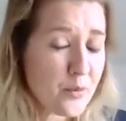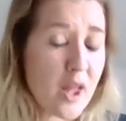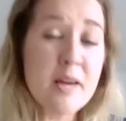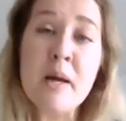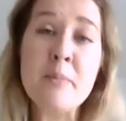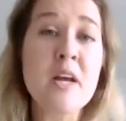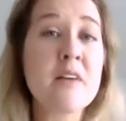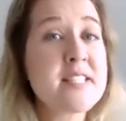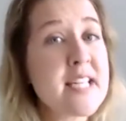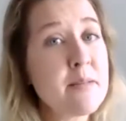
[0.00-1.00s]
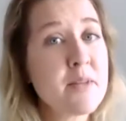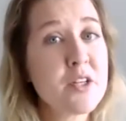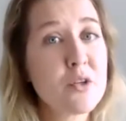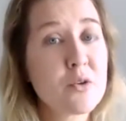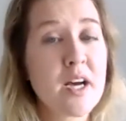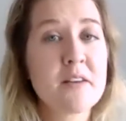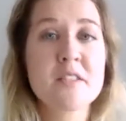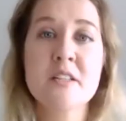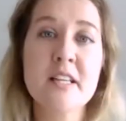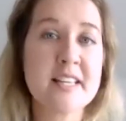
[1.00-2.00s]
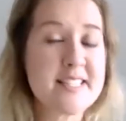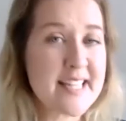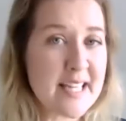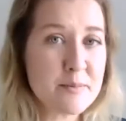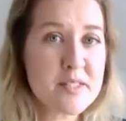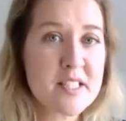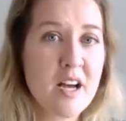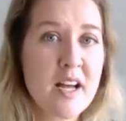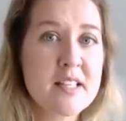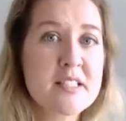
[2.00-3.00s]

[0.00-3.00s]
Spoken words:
Maybe you have a team that you look after, the team size,